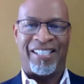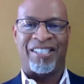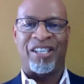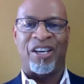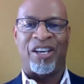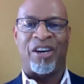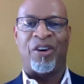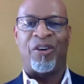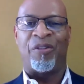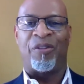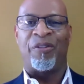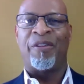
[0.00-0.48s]
So
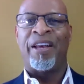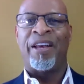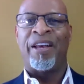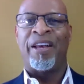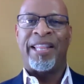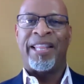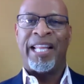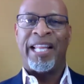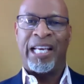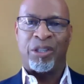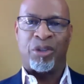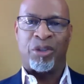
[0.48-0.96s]

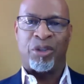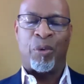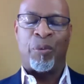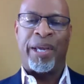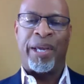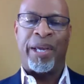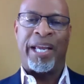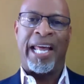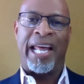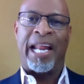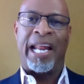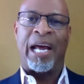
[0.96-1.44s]
that's when we
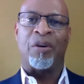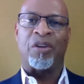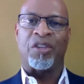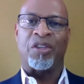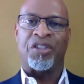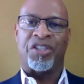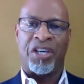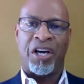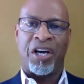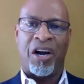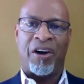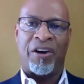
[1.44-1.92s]
got our
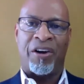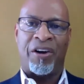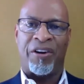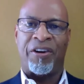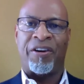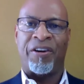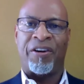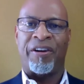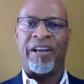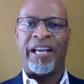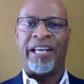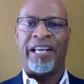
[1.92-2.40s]

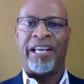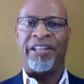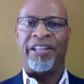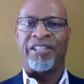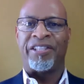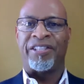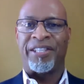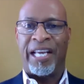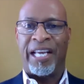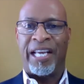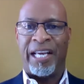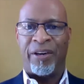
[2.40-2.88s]
charter in the
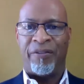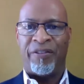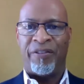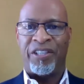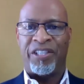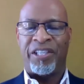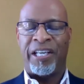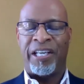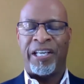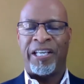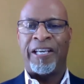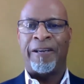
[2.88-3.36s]
state of
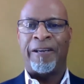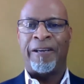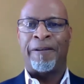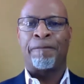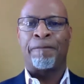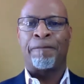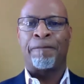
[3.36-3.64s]
Virginia